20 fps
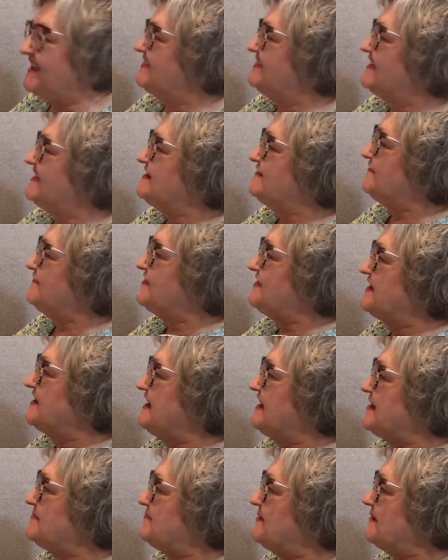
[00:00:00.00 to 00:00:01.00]
think for the
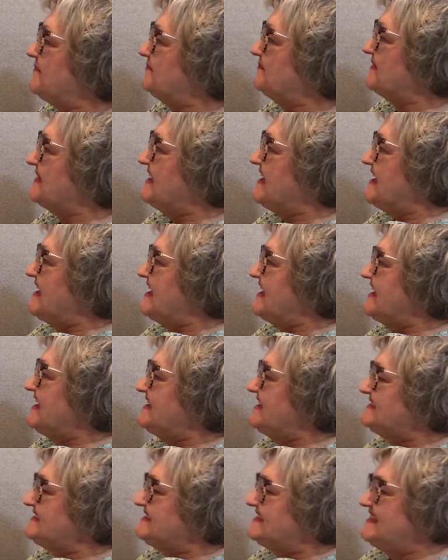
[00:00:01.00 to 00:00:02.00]
camera,
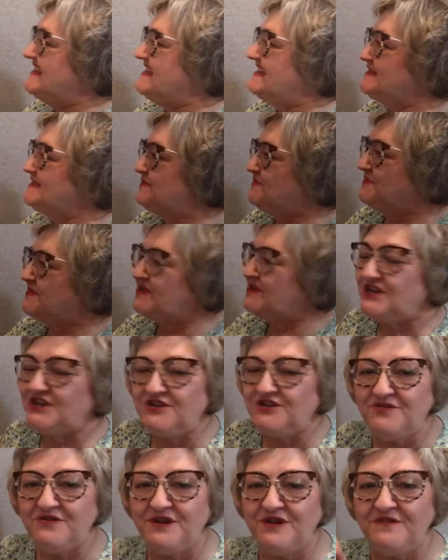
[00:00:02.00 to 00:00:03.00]
is this
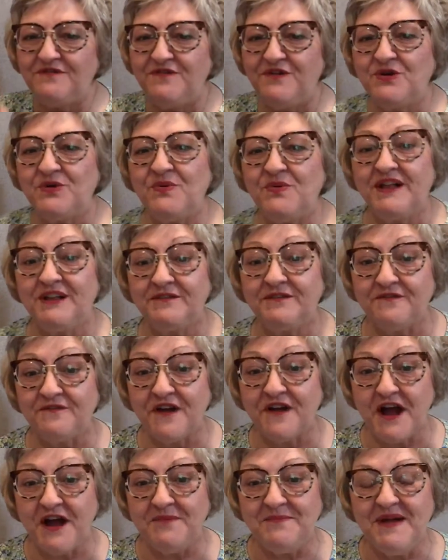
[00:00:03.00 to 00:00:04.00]
beautiful quilt
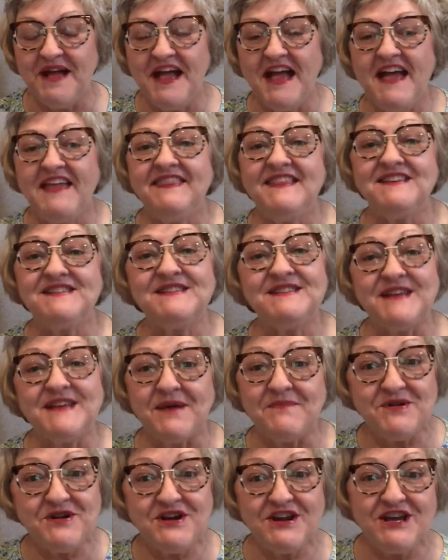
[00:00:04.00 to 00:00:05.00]
from the
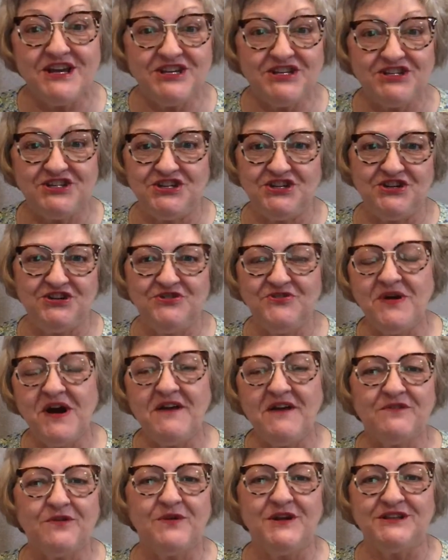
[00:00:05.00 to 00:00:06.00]
summer issue
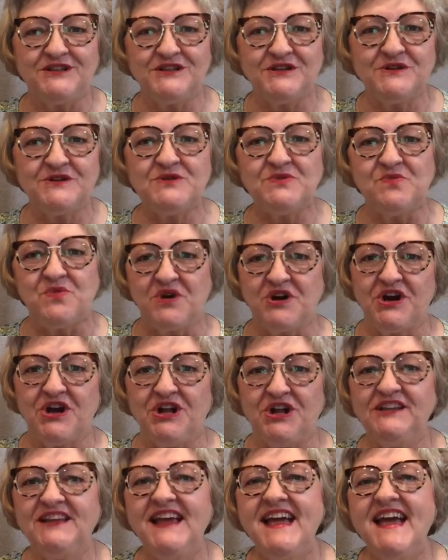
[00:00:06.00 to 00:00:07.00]
of Quilter's
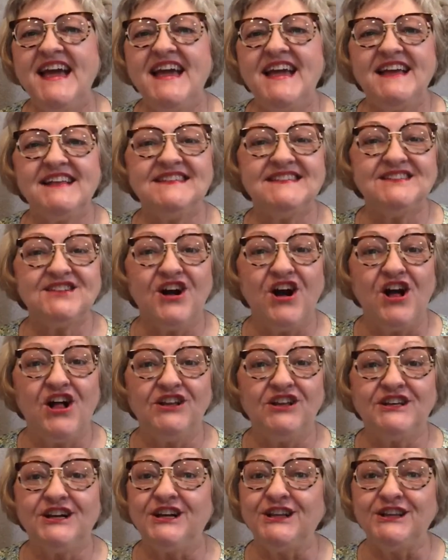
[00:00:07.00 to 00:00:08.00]
World. It's
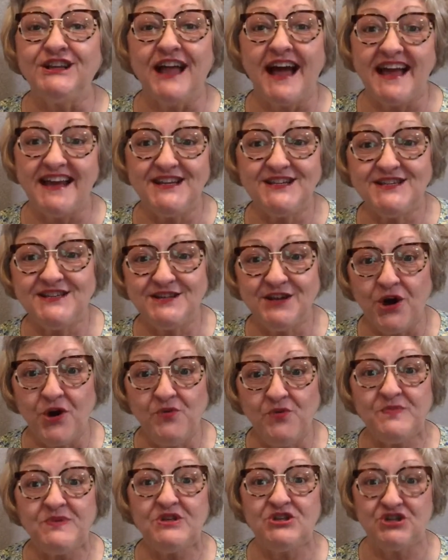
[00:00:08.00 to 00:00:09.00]
called
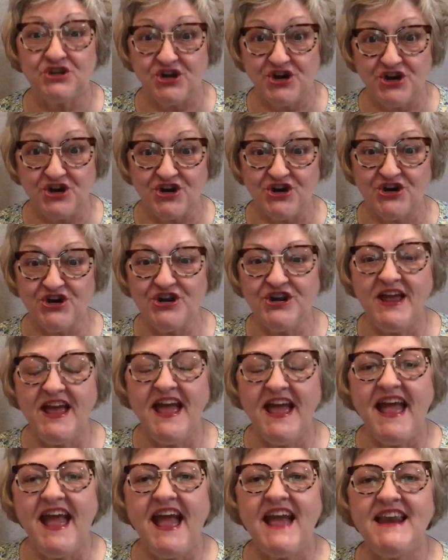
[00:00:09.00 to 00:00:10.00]
Kaleidoscope Churn.
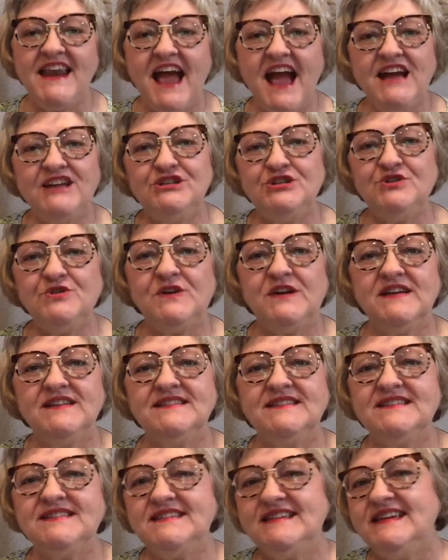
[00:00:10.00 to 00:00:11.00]
And as you can
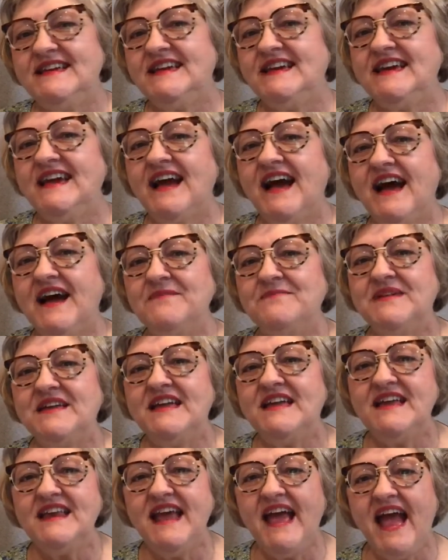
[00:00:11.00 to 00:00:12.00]
see,
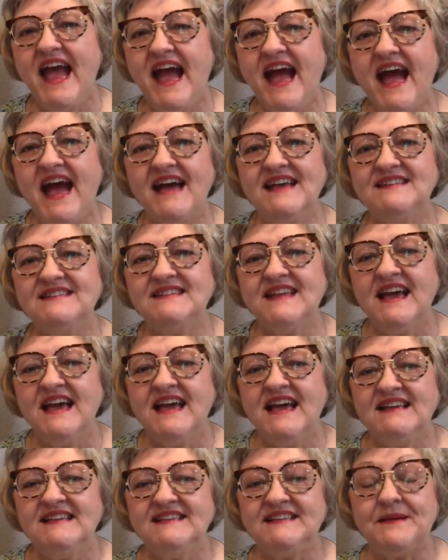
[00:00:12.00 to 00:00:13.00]
it has
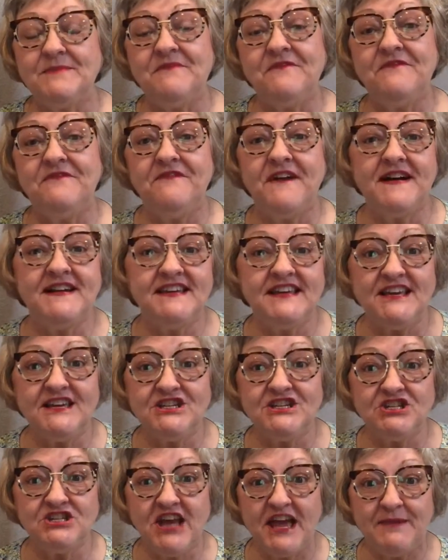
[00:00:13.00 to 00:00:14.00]
some funky
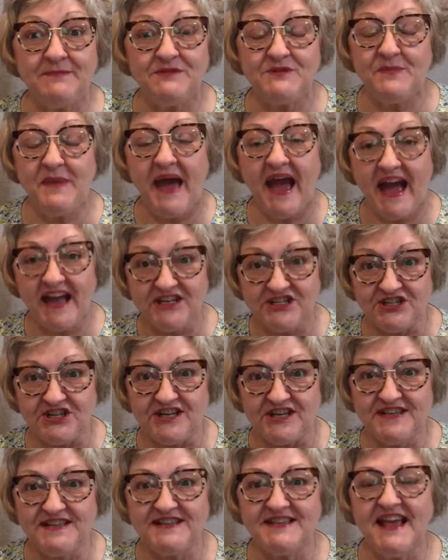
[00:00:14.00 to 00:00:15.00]
shaped
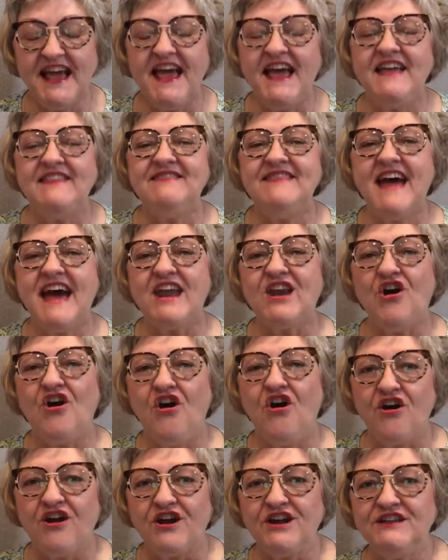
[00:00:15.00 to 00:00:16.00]
patches that
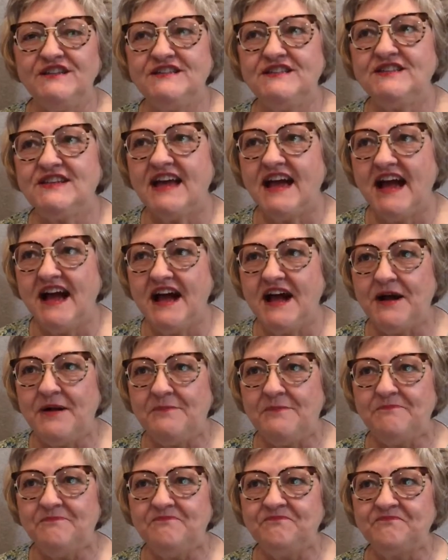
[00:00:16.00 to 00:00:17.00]
aren't
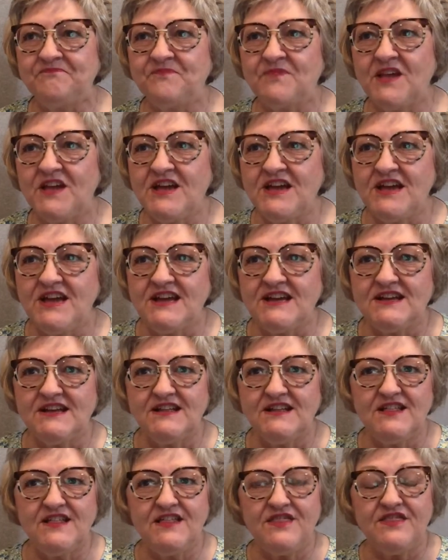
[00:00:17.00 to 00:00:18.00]

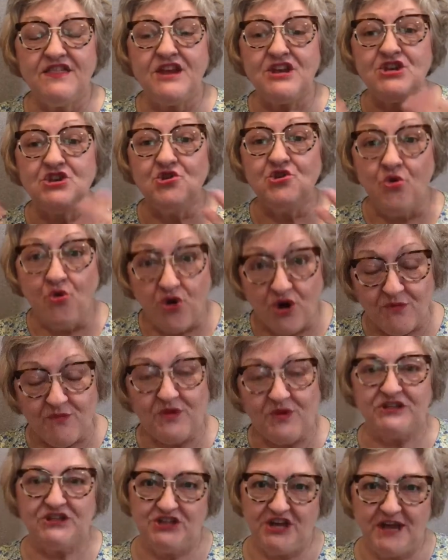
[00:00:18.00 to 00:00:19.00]
the
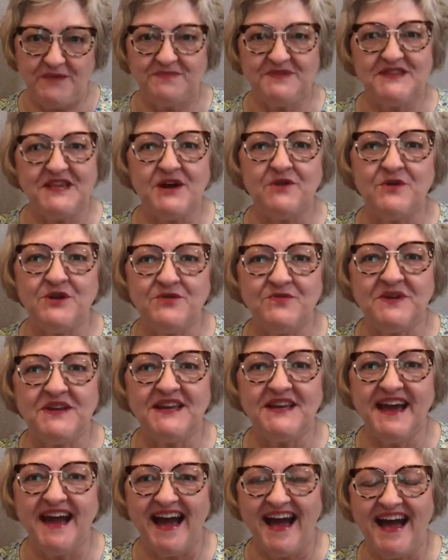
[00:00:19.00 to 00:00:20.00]
normal shapes that we would
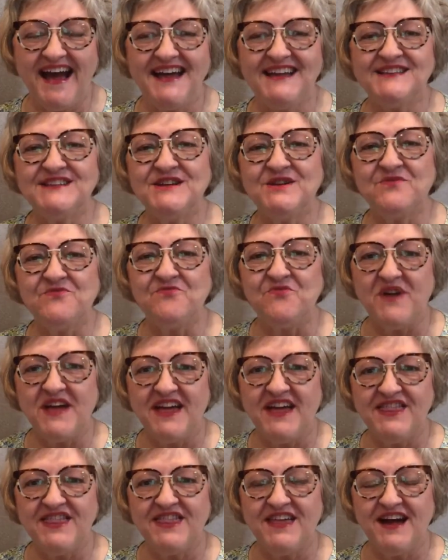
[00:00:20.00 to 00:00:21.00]
cut
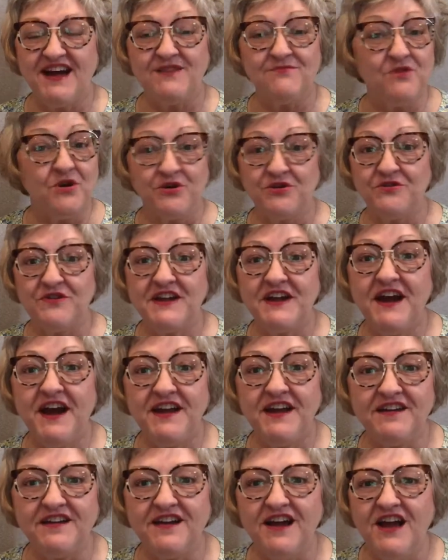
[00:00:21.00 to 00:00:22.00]
with a rotary
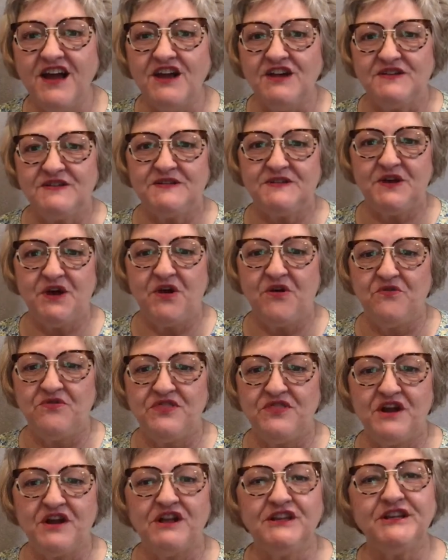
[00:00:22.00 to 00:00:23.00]
cutter. So
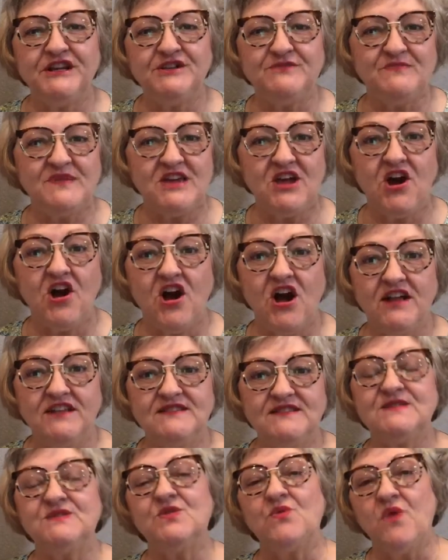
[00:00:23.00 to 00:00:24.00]
they're a little beyond
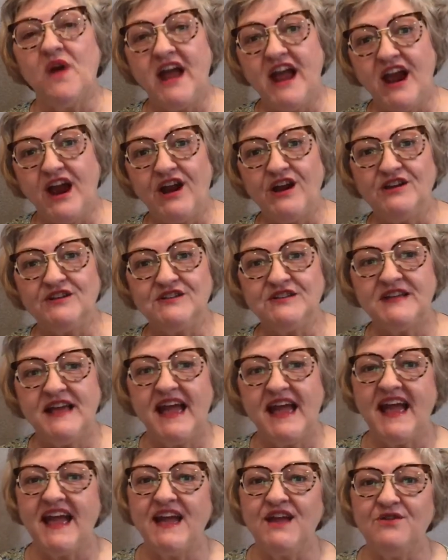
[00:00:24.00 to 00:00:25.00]
squares
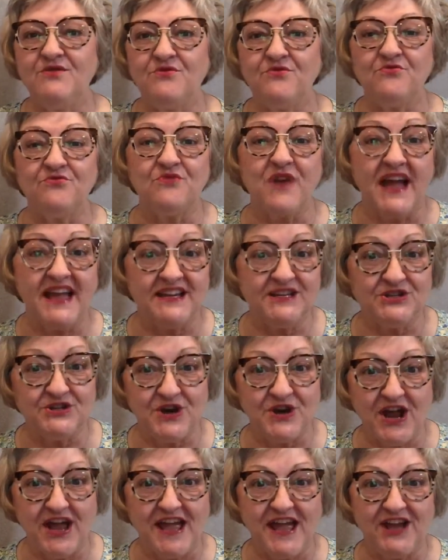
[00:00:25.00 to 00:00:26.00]
and right
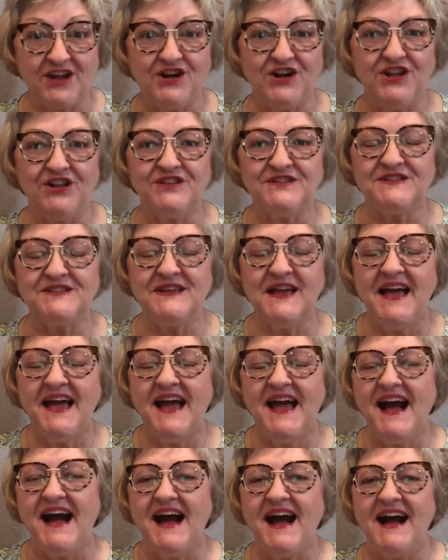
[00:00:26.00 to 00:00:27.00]
triangles
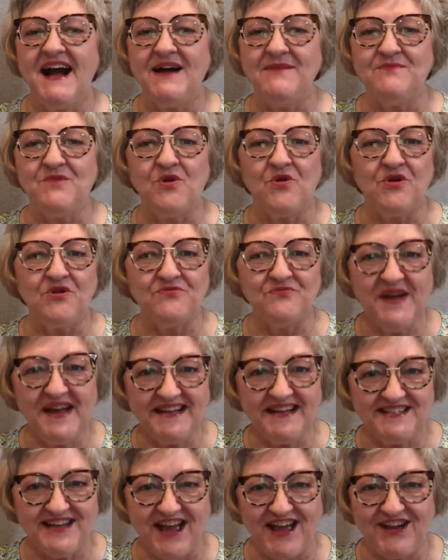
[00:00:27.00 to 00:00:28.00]
or
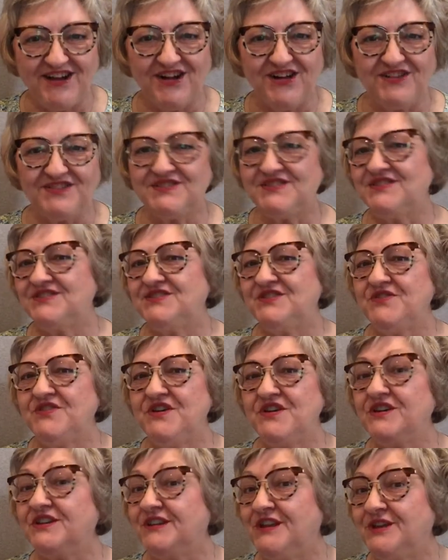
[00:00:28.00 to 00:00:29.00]
rectangles. So
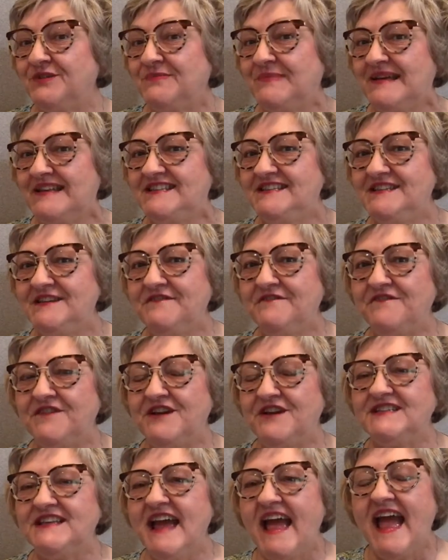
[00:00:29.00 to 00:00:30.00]
they're a little bit
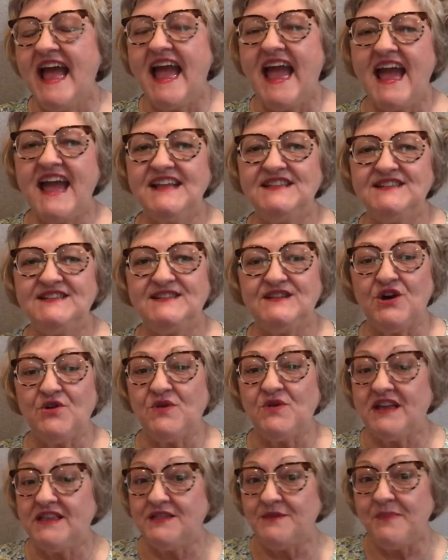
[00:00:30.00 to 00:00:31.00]
different. And so
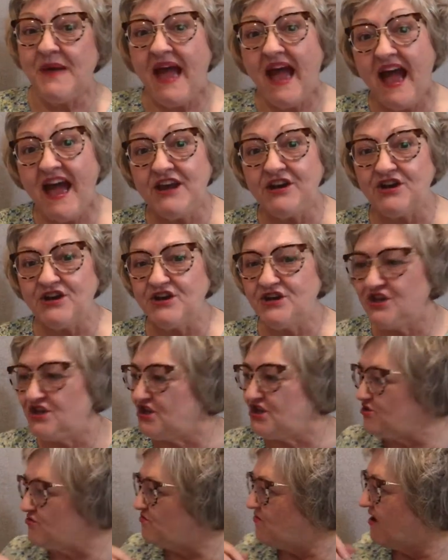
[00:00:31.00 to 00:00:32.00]
in the pattern,
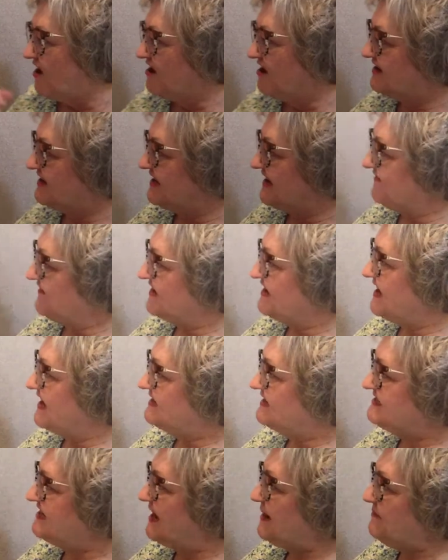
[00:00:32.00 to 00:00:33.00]
you are given a
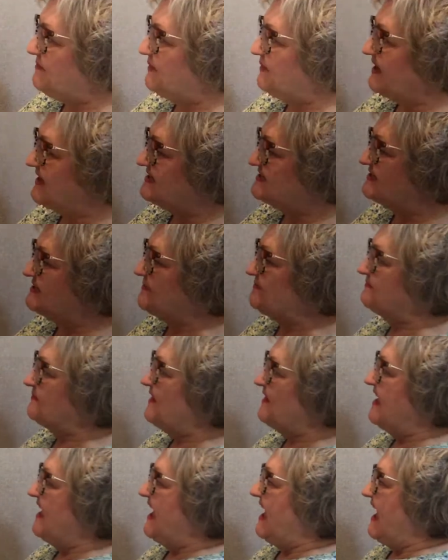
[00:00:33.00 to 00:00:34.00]
template.
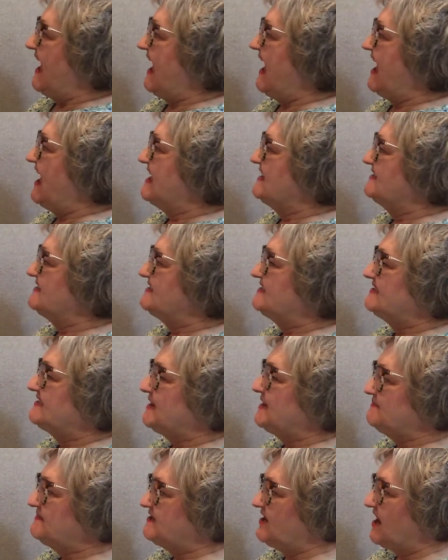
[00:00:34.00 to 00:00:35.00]
And
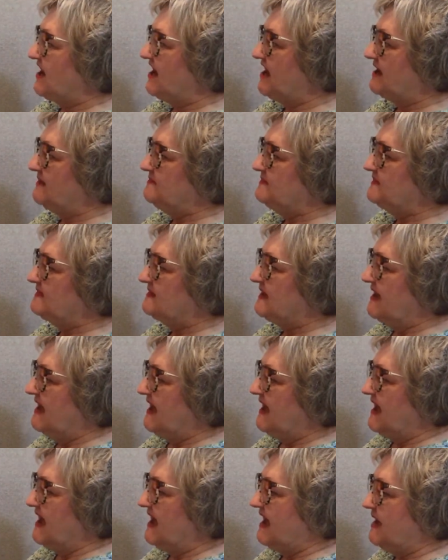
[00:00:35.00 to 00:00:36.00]
sometimes
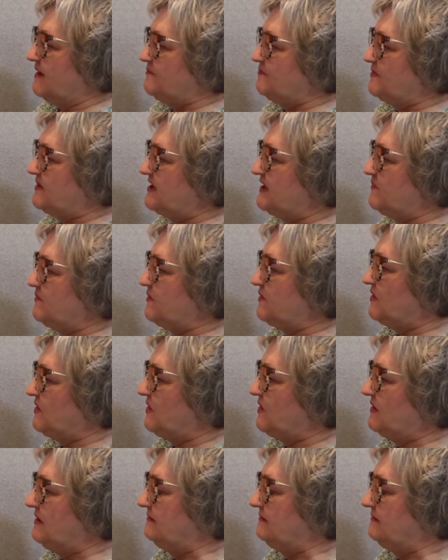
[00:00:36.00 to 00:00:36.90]
people